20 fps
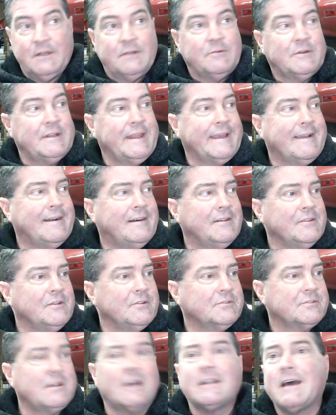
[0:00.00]
What do they call
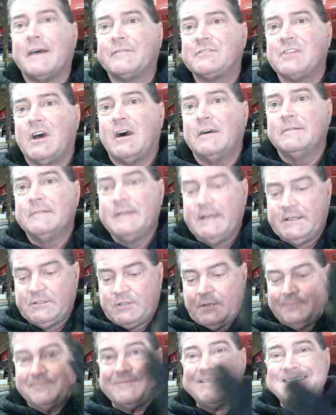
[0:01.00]
those? Cutoff saw. Just
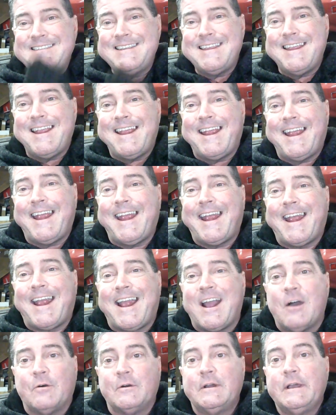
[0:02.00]
go,
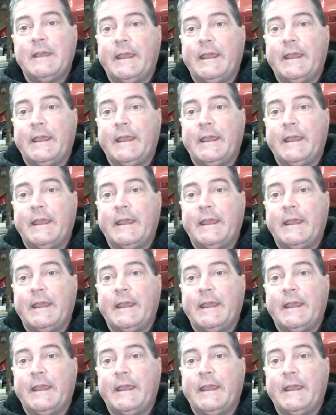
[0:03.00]
meow,